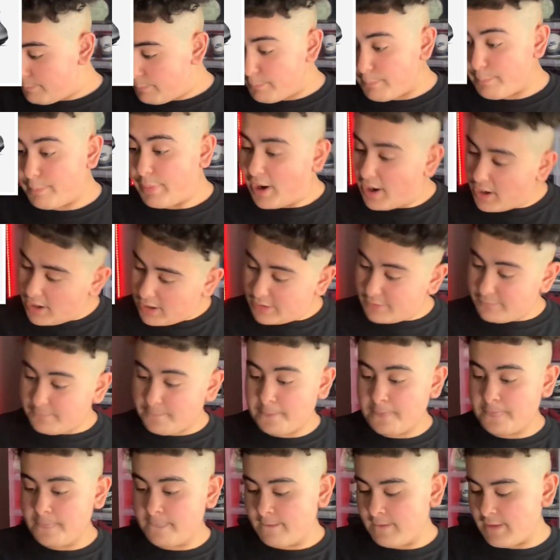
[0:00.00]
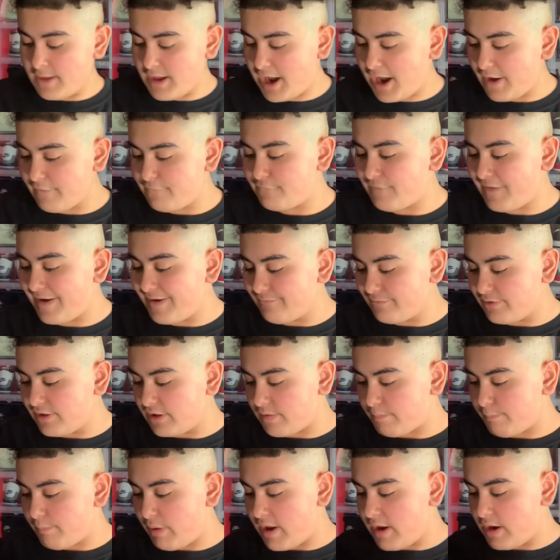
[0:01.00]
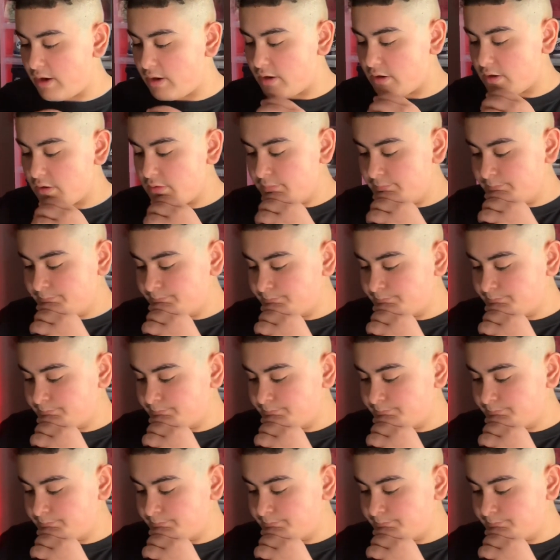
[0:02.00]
but I found this pair